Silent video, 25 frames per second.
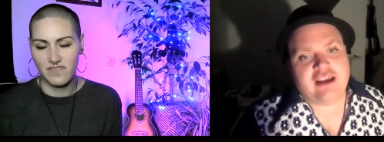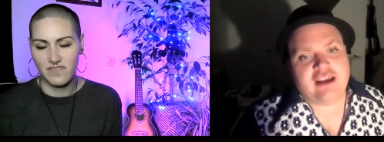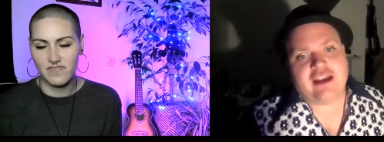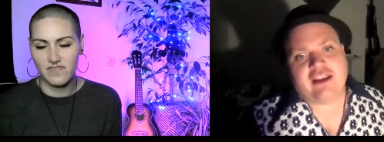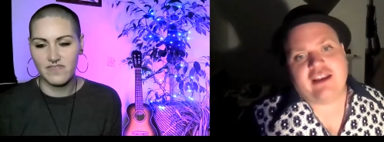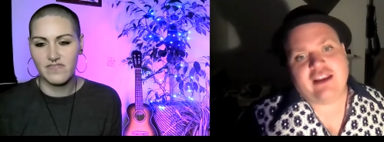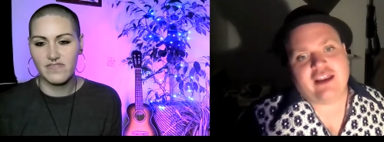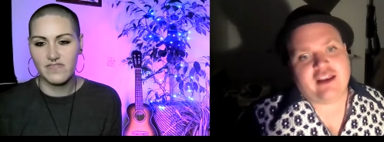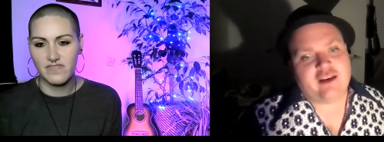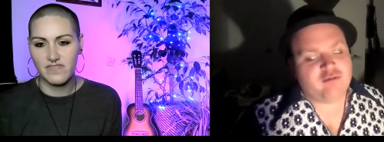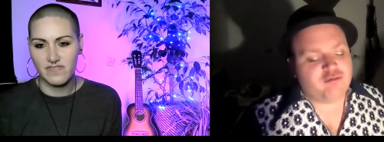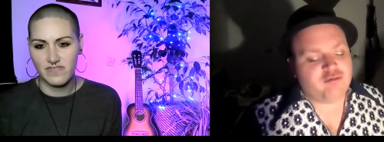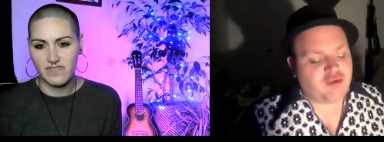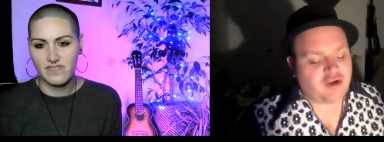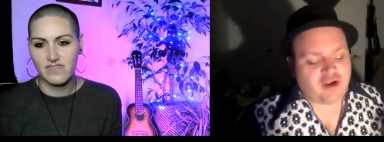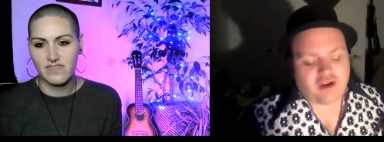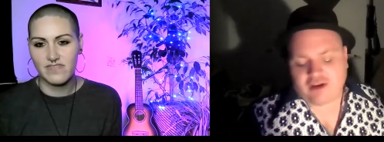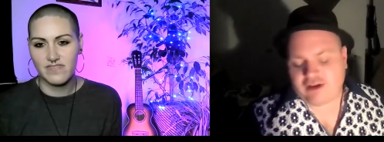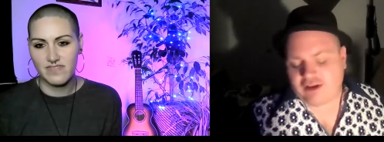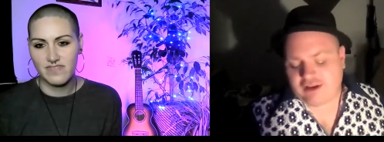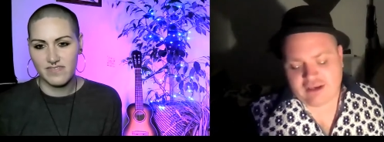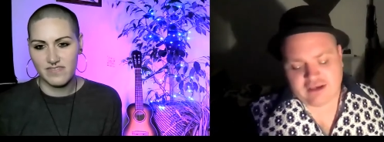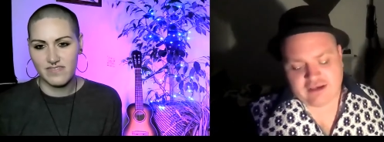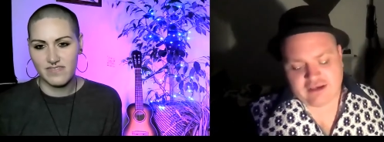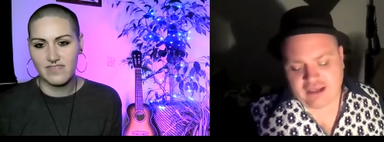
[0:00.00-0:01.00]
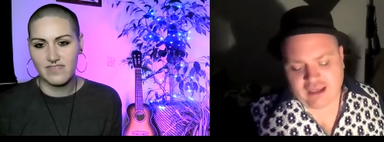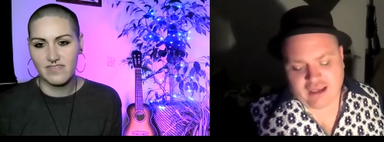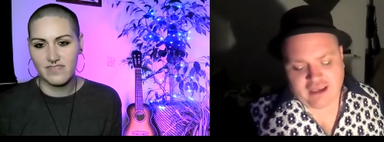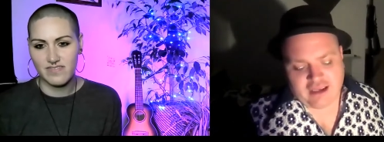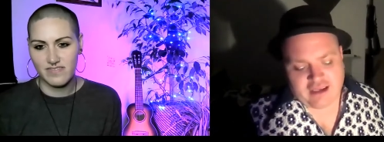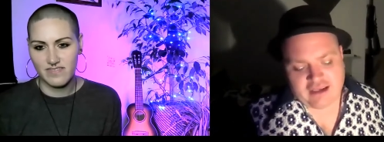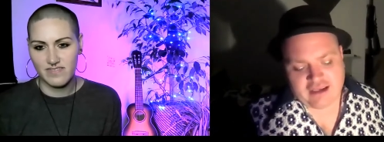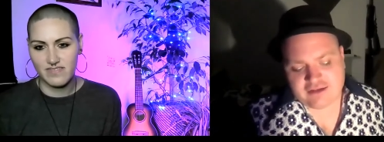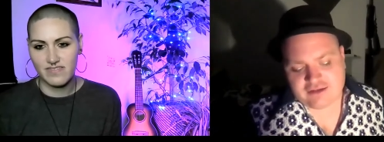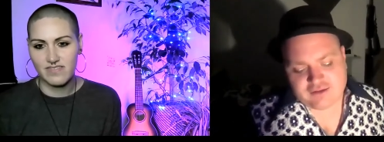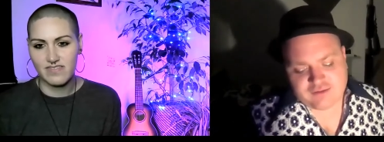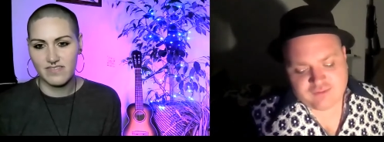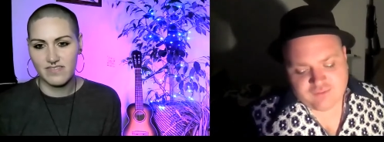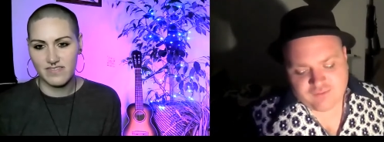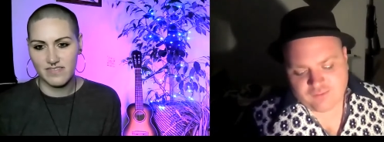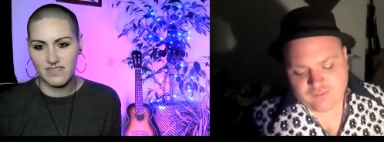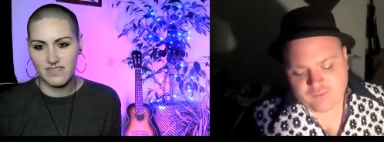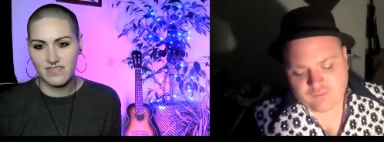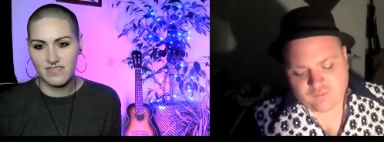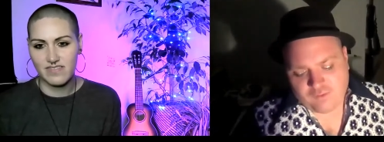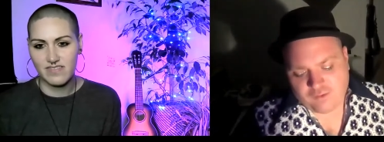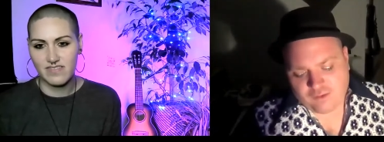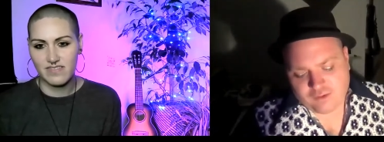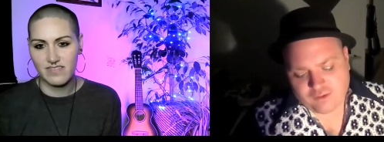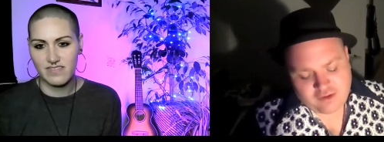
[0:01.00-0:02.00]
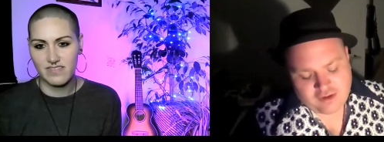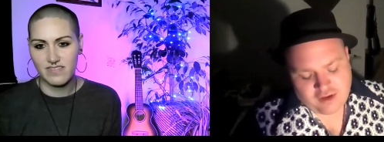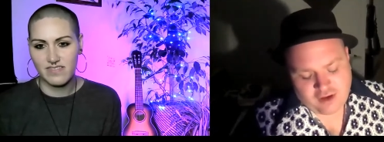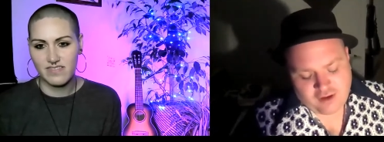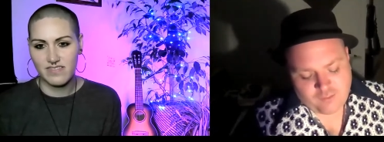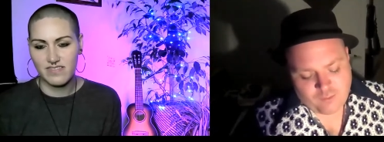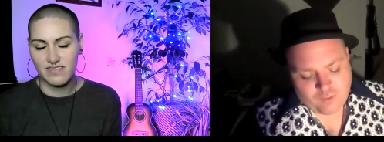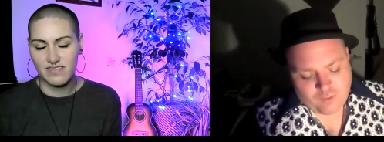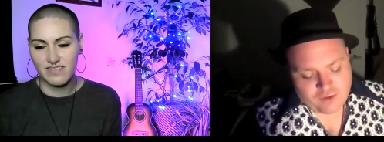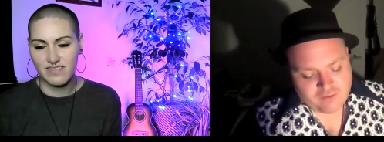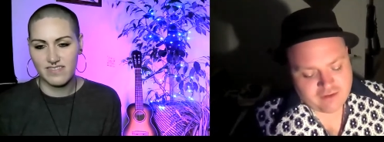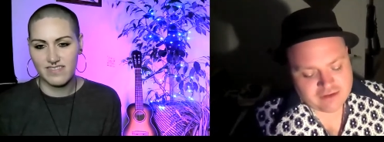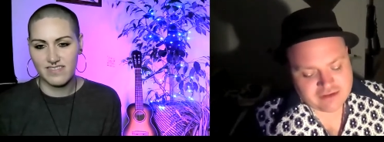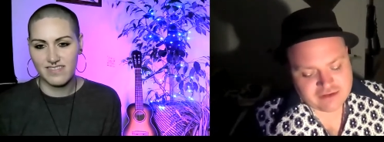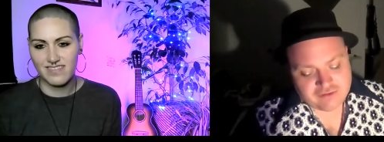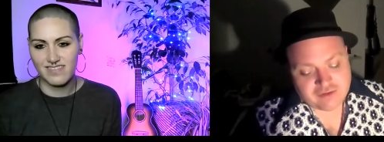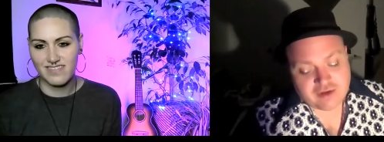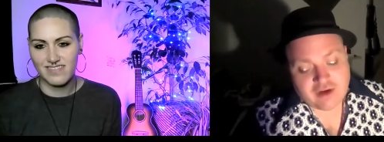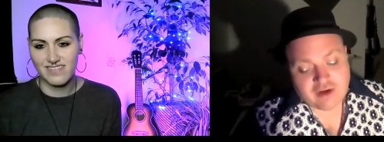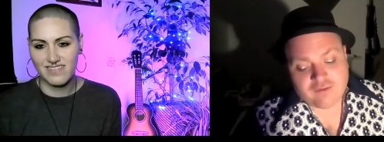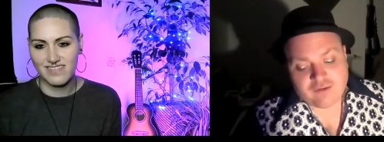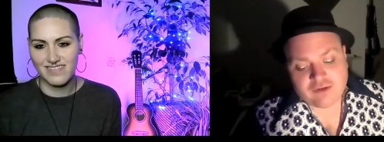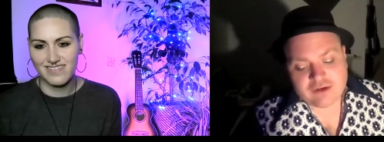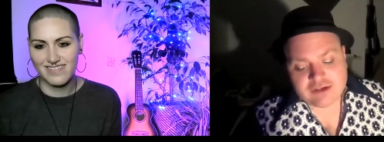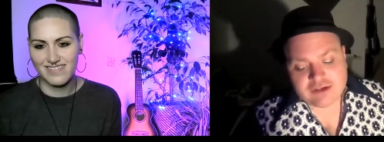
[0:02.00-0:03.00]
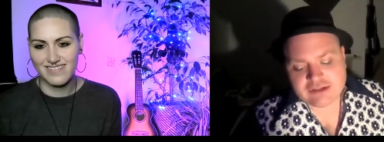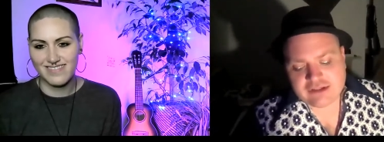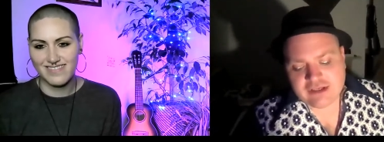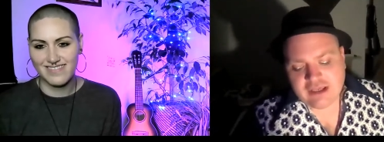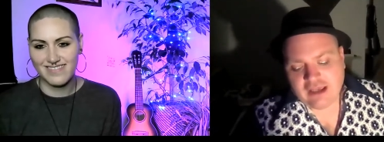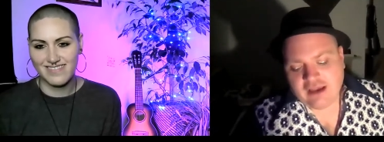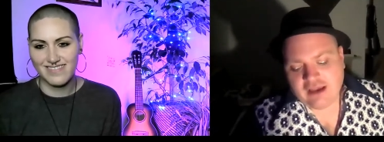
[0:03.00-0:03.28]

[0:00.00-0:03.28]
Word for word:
Speaker 1: And then, but uh, yeah, it's, you know, one reason or another, it's,